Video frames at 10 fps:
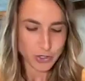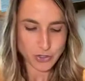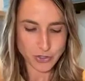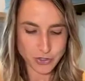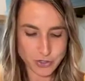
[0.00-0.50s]

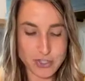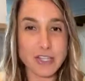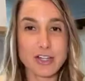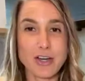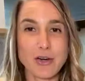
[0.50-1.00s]

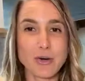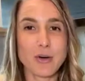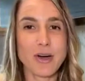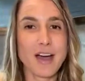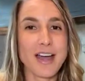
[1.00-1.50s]
cookie
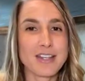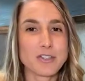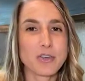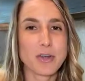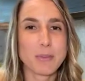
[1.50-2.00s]
dough ice
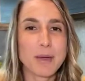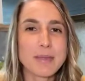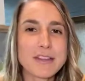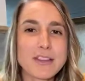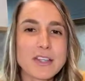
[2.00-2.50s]
cream. I
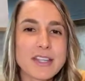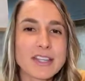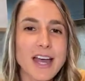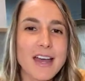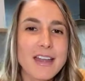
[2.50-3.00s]
mean, look at
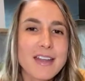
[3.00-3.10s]
that.